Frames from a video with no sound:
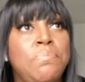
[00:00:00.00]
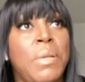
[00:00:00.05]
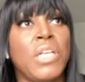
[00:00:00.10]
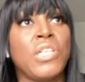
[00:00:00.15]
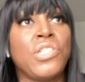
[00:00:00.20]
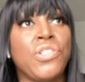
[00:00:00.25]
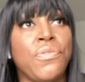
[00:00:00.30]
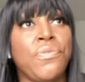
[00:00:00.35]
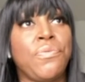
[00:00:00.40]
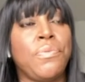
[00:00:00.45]

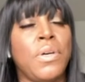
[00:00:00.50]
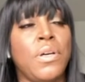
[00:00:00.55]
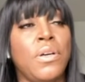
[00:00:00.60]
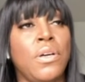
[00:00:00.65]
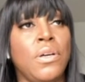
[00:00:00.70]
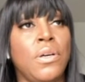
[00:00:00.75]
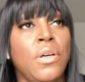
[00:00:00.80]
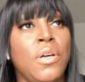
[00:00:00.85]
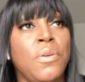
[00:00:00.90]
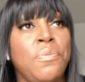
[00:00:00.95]
bunch of,
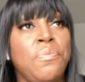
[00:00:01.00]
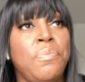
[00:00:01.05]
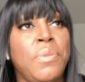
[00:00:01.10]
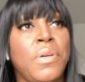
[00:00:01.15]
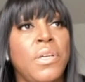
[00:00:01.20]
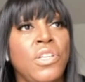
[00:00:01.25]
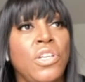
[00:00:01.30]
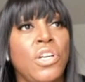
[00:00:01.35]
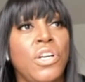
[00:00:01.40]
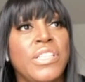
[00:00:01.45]

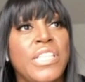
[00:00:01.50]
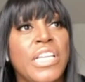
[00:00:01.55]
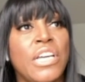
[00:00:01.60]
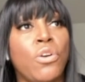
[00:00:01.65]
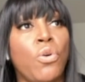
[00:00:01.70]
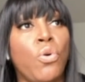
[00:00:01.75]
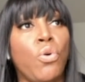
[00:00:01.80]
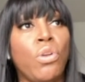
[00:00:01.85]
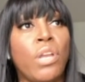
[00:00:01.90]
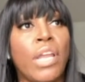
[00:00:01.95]
you know,
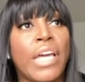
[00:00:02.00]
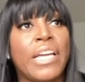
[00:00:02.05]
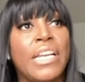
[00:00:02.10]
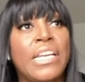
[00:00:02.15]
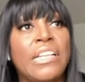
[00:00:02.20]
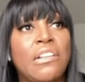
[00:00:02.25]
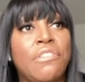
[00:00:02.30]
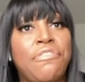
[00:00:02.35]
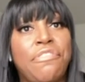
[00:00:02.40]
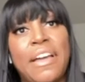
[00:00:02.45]
they're all
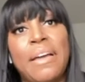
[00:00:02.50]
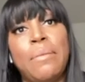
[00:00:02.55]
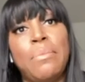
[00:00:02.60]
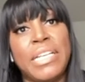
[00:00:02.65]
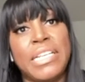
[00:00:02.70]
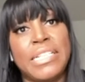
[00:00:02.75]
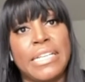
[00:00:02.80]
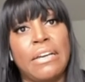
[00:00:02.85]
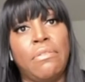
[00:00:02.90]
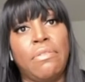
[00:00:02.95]
like a little
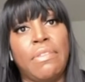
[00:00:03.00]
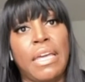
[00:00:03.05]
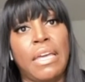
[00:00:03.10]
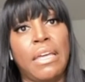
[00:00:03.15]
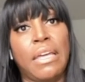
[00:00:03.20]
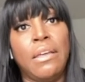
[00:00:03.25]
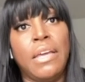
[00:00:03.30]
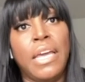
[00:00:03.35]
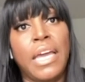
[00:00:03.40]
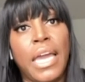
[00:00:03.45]
family down
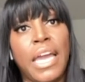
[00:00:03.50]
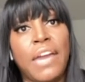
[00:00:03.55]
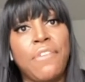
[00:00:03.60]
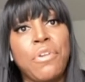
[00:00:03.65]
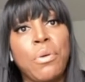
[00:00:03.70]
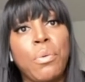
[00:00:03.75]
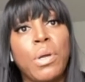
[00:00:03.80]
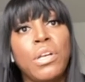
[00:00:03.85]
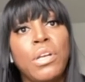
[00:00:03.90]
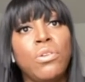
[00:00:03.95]
there.
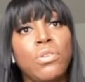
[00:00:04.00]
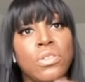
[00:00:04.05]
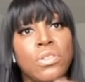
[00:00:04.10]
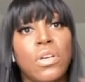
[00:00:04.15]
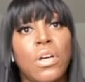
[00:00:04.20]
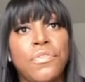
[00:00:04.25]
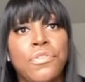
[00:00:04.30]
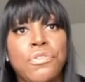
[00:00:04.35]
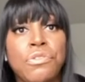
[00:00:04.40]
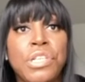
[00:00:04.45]
Everyone
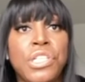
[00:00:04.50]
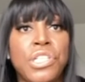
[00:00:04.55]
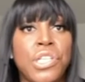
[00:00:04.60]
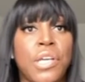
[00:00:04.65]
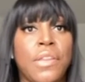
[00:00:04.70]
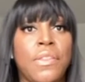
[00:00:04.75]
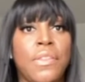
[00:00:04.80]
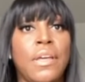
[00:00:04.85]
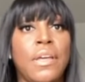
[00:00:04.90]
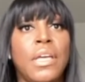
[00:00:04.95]
looks after
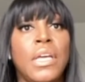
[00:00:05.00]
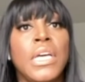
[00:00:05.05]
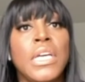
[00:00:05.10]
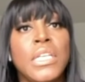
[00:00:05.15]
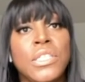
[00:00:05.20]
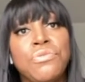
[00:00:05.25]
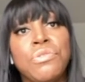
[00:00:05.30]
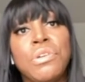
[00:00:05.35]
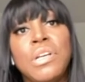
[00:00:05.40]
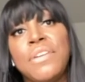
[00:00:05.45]
each other.
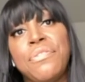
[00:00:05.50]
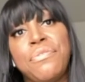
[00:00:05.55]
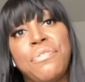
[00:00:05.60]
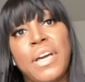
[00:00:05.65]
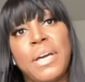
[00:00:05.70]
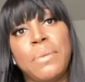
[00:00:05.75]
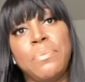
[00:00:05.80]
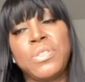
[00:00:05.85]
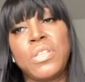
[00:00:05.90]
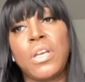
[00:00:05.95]
It's
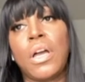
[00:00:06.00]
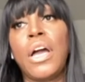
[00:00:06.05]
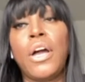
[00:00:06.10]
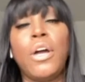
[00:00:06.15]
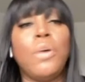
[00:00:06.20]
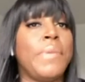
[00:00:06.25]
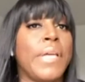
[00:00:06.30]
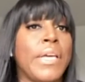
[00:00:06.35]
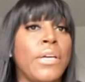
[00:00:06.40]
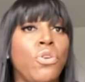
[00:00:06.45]
really fab. So
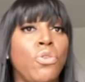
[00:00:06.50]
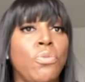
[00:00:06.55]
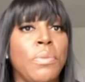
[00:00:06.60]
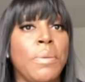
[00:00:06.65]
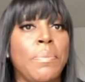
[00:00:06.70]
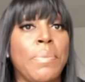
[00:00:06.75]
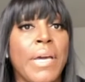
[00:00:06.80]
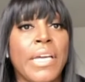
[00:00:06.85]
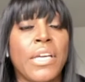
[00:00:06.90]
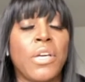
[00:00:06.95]
I hope they
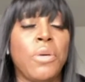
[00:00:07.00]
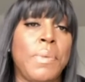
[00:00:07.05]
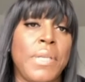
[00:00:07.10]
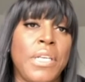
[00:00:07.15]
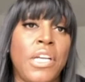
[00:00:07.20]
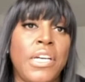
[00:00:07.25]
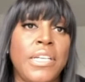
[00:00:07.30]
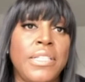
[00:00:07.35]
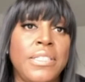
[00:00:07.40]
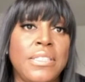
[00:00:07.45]
call me back.
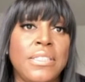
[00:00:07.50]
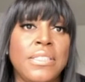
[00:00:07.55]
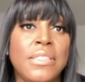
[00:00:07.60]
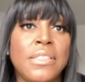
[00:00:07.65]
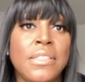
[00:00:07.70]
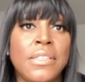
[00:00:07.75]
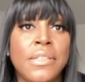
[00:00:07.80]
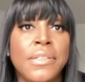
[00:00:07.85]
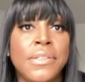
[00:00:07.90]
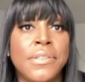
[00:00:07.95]
It'd be nice.
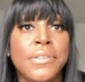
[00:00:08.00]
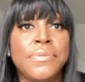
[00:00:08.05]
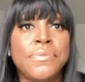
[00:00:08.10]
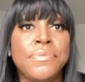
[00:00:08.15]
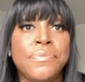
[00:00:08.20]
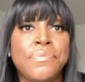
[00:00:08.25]
I'm